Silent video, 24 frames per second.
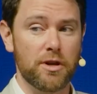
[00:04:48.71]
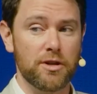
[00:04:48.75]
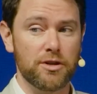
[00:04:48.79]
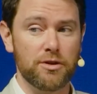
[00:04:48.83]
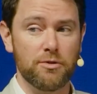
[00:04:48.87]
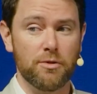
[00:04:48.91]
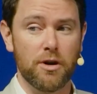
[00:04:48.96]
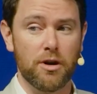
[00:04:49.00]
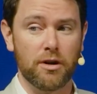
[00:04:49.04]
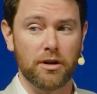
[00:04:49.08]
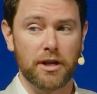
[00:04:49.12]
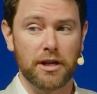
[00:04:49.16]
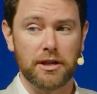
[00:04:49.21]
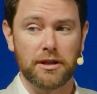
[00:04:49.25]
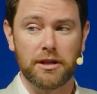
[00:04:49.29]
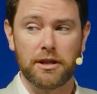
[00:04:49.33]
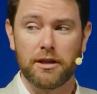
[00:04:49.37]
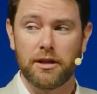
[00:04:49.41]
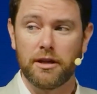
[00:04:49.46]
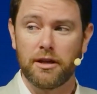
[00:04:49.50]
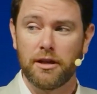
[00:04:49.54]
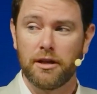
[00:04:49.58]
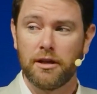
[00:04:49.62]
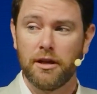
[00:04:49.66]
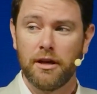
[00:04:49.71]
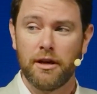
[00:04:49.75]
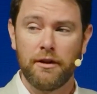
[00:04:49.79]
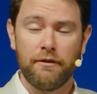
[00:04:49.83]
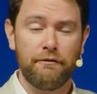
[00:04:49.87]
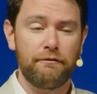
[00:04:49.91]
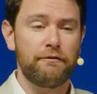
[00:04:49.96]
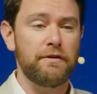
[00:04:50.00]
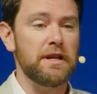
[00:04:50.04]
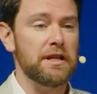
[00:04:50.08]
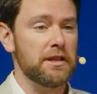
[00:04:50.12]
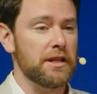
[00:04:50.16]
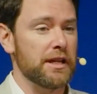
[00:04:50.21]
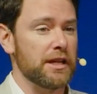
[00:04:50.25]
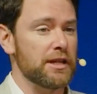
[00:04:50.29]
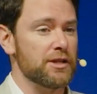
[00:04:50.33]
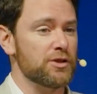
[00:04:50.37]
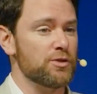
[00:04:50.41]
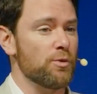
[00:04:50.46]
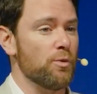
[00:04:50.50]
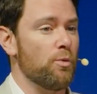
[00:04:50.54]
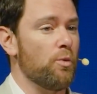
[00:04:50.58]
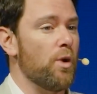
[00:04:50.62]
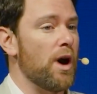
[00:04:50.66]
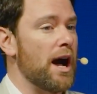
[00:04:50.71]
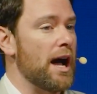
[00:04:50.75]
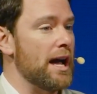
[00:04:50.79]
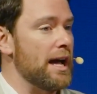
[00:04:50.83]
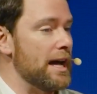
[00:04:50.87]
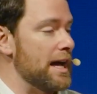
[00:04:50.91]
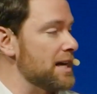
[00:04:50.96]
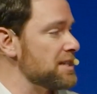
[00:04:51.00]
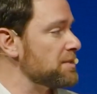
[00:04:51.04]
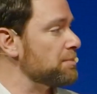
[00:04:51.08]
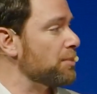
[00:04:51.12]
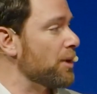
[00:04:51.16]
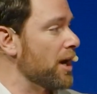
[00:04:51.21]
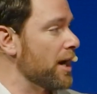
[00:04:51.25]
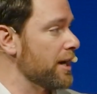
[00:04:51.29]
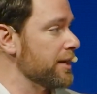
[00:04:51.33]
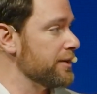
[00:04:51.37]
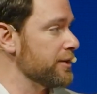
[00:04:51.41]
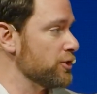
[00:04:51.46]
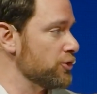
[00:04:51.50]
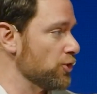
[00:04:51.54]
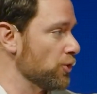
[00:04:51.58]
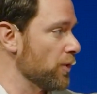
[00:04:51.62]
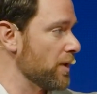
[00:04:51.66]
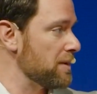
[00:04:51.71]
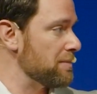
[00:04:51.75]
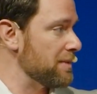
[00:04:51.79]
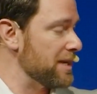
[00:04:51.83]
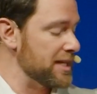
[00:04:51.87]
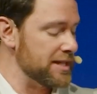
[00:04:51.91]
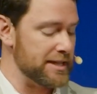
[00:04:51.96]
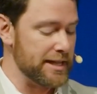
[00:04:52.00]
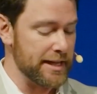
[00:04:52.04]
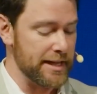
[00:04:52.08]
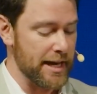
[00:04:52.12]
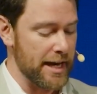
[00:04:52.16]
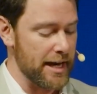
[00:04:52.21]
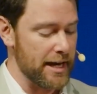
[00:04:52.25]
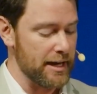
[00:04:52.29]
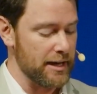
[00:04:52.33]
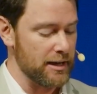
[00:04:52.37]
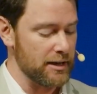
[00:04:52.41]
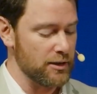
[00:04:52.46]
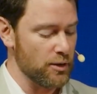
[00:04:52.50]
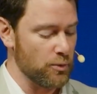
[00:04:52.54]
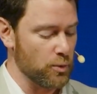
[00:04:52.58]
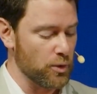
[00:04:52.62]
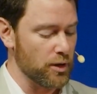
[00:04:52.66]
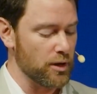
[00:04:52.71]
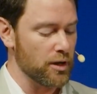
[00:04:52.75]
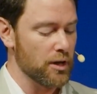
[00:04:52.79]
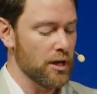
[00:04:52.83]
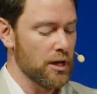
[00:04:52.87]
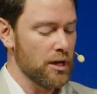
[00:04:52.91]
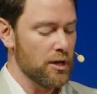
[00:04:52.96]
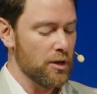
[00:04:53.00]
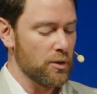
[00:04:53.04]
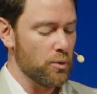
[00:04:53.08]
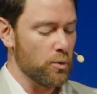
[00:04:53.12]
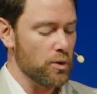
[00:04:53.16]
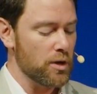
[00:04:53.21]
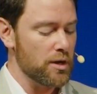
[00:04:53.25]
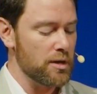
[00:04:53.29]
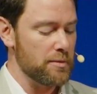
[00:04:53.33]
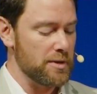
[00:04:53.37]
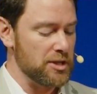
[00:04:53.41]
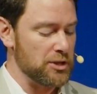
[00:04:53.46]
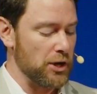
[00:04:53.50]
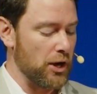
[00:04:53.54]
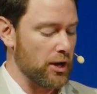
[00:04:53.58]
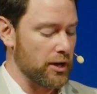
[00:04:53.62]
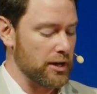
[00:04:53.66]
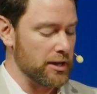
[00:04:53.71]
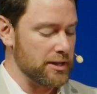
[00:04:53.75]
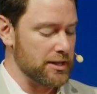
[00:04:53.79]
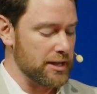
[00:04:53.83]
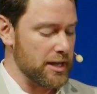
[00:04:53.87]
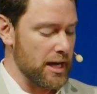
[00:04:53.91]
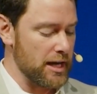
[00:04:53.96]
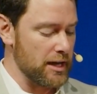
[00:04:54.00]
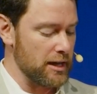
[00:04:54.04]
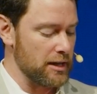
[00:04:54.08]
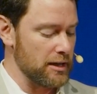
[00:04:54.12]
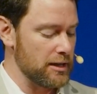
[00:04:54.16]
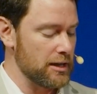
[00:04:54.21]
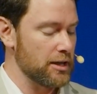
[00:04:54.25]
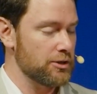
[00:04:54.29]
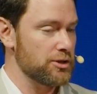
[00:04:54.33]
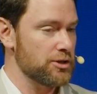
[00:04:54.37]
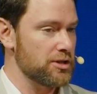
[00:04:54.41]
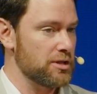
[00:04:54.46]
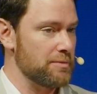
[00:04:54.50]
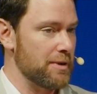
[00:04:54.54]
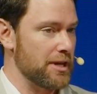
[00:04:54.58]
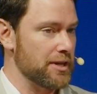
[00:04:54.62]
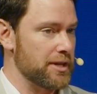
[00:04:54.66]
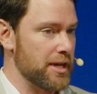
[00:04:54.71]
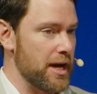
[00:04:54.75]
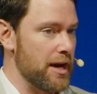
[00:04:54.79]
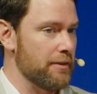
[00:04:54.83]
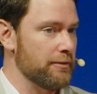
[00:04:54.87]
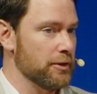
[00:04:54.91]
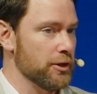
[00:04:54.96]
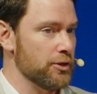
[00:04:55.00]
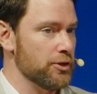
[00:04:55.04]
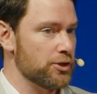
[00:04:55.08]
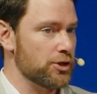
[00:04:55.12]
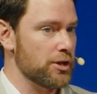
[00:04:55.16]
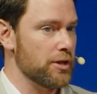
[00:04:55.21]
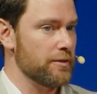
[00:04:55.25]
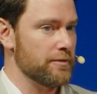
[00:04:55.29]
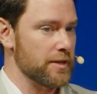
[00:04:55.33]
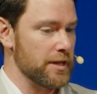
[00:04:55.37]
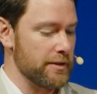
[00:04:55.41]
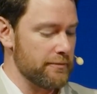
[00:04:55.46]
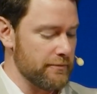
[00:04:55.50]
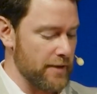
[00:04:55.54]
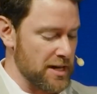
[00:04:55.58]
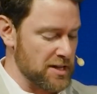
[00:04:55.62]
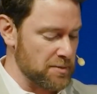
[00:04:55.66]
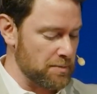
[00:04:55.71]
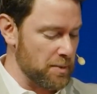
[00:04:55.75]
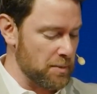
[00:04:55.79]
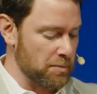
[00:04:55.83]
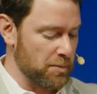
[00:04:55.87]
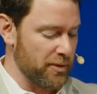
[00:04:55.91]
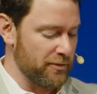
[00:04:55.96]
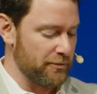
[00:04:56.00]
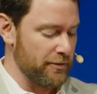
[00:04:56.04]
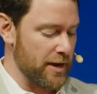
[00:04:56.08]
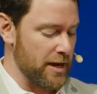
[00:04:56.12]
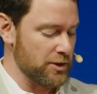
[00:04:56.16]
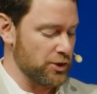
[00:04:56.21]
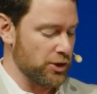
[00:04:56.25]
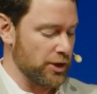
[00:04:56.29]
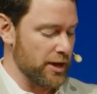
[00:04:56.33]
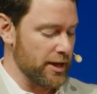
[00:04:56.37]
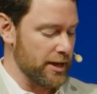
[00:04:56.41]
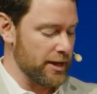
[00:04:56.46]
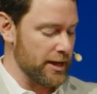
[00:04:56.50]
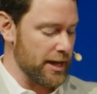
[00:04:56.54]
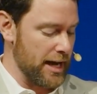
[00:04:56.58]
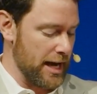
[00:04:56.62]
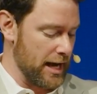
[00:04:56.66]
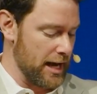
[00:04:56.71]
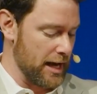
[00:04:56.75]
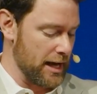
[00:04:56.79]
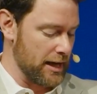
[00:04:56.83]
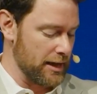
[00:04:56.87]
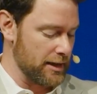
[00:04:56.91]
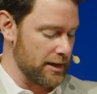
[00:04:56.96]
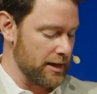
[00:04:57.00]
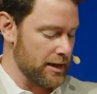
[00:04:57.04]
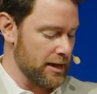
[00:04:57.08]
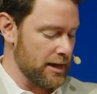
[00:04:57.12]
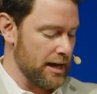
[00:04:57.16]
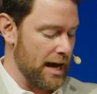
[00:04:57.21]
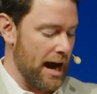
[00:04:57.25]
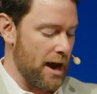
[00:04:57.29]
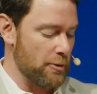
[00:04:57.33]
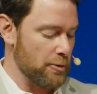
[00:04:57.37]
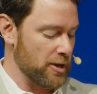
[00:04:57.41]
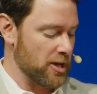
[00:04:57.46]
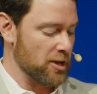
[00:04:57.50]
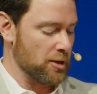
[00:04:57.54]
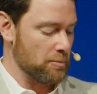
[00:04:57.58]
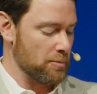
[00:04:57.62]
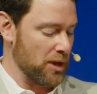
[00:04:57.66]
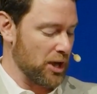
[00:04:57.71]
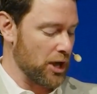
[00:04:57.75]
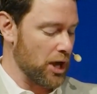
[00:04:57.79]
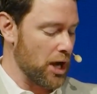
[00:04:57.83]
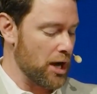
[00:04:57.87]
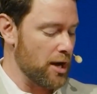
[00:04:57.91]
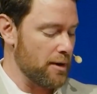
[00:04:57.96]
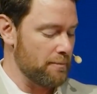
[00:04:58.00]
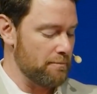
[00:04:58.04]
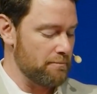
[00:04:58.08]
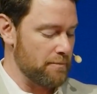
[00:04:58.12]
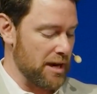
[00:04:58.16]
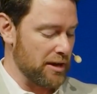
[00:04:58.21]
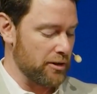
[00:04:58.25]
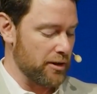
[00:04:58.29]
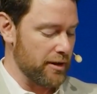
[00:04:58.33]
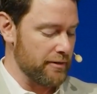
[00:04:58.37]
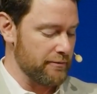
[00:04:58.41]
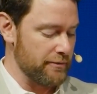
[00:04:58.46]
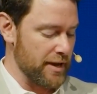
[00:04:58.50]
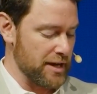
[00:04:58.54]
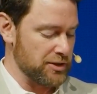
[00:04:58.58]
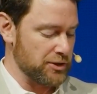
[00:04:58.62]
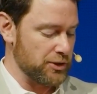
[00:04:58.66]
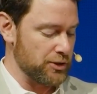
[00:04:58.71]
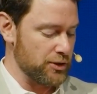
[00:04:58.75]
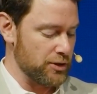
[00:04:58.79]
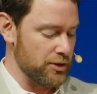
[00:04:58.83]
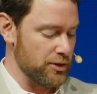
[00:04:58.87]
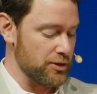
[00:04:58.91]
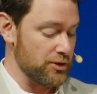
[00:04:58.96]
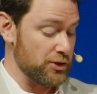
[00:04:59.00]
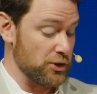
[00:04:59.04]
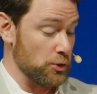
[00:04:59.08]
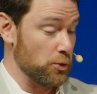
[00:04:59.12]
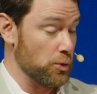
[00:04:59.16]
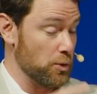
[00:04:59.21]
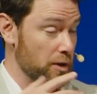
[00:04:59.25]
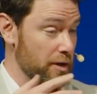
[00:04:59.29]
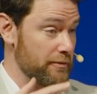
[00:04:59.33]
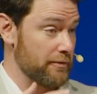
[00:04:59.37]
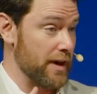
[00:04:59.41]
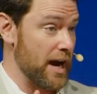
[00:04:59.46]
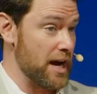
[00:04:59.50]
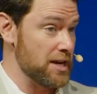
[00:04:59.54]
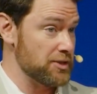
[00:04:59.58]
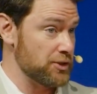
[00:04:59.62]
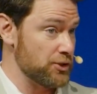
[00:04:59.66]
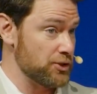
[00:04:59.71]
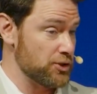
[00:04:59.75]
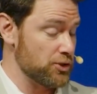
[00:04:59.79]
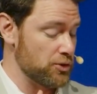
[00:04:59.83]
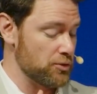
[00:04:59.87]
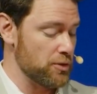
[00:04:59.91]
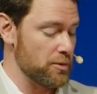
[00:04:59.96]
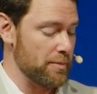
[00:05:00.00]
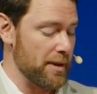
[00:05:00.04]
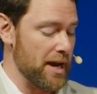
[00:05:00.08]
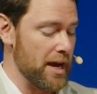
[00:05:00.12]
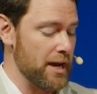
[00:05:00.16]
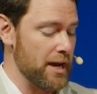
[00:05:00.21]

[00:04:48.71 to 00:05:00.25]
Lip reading: what you all get the feeling is why I asked Brian to join me today. We're going to be talking today not just about the evolution of the investment profession and how we can become better investors or advisors through a